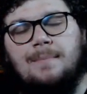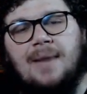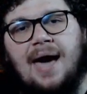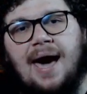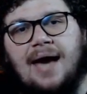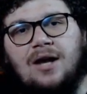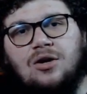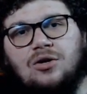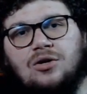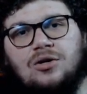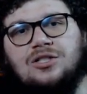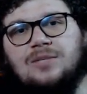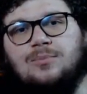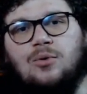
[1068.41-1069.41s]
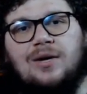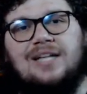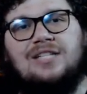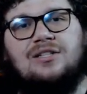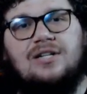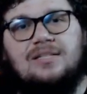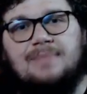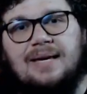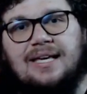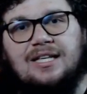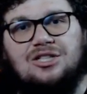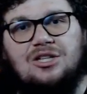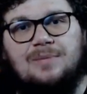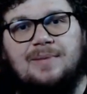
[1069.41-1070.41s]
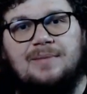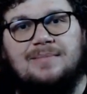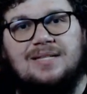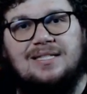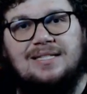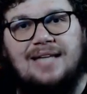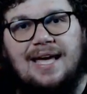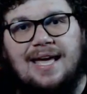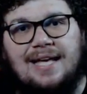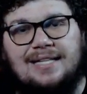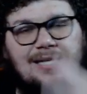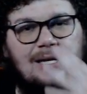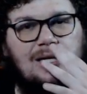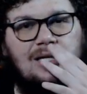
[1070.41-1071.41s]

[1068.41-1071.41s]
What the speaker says: battle to the point he starts making stupid mistakes